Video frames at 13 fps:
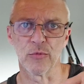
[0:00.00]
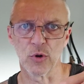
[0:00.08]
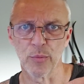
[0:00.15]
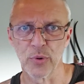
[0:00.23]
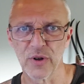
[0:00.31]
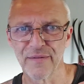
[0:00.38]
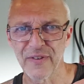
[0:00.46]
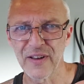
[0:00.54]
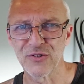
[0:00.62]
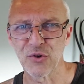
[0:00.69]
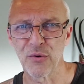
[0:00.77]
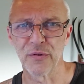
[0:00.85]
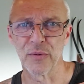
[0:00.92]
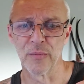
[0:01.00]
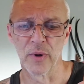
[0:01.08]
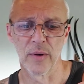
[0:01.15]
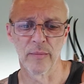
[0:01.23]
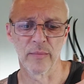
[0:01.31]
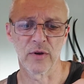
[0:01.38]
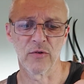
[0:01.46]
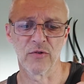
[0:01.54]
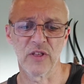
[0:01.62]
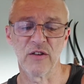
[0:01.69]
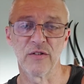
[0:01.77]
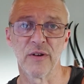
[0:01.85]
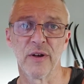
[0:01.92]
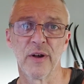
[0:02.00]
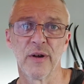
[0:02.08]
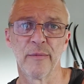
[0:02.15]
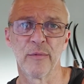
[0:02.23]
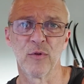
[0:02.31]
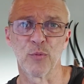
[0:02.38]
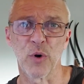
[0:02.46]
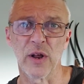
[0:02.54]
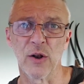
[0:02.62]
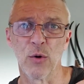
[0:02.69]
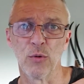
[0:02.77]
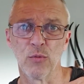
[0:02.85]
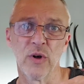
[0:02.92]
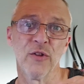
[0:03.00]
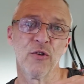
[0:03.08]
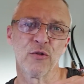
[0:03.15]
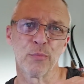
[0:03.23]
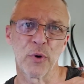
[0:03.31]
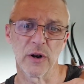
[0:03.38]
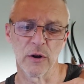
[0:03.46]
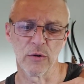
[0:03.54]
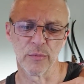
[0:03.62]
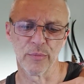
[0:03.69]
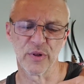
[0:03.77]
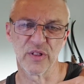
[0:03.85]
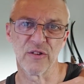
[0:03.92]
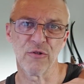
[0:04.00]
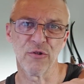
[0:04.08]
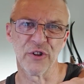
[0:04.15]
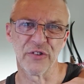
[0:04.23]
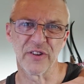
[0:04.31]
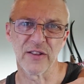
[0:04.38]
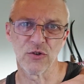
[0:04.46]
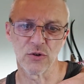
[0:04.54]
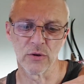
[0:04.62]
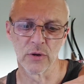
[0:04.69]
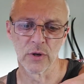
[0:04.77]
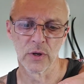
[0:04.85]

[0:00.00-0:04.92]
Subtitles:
Don't put your face over them, because these are spring loaded. Well, not spring loaded, but they're under tension.